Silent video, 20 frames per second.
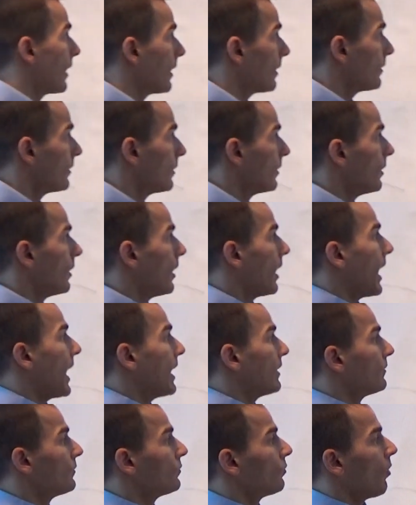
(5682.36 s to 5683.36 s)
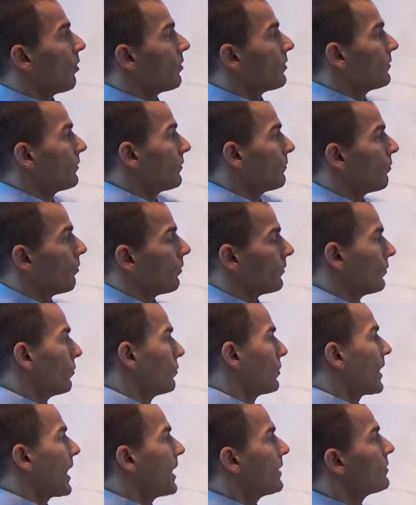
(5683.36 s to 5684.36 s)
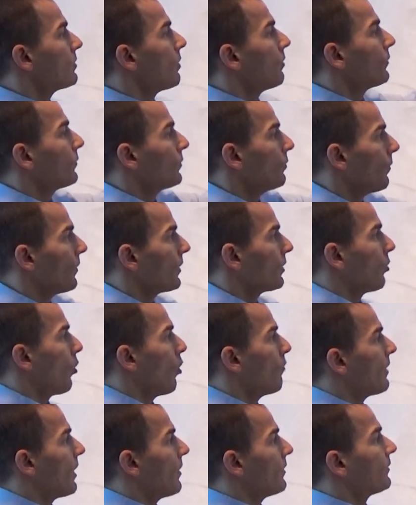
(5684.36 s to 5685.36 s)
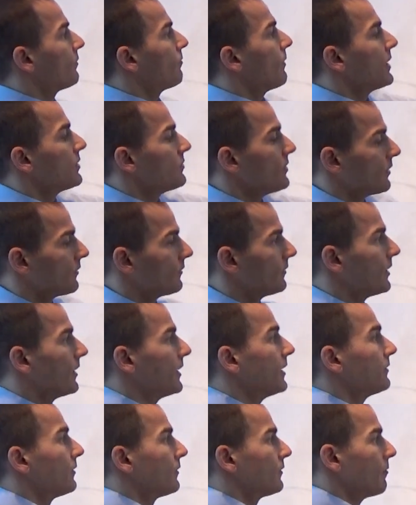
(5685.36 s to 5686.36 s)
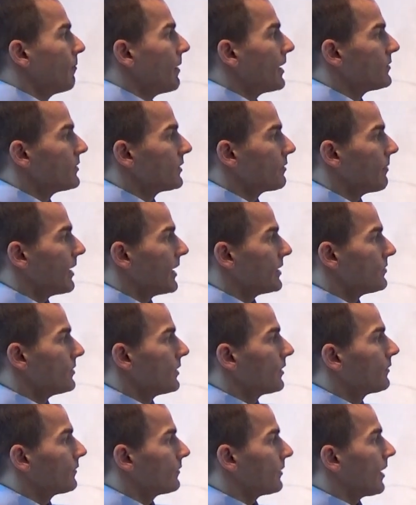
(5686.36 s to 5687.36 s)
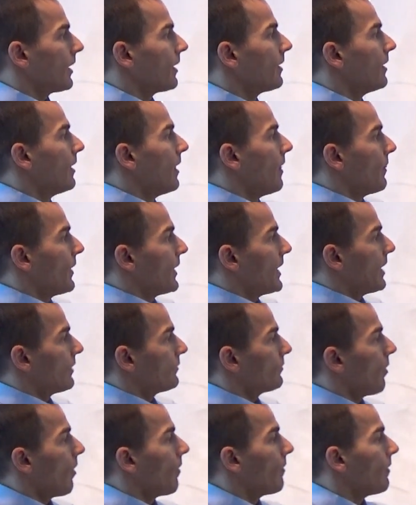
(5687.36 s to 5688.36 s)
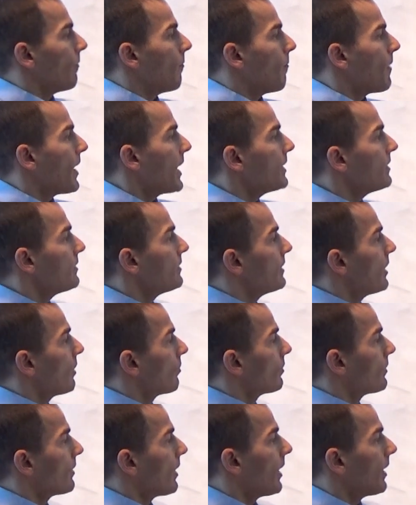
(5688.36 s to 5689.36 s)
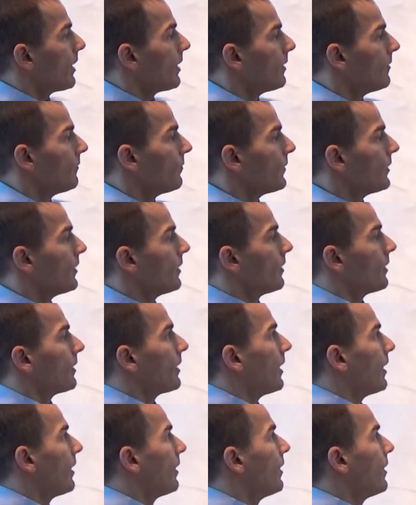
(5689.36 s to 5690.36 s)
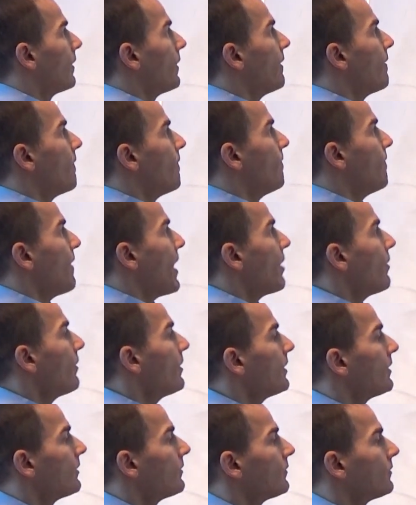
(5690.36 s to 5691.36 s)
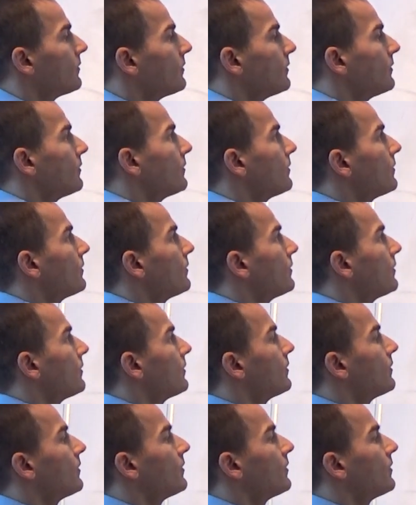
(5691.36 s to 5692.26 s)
Yeah, and so on and so forth. So we can go through the covariance matrix here. It's a symmetric matrix, yeah, that has on the main diagonal, yeah, the variances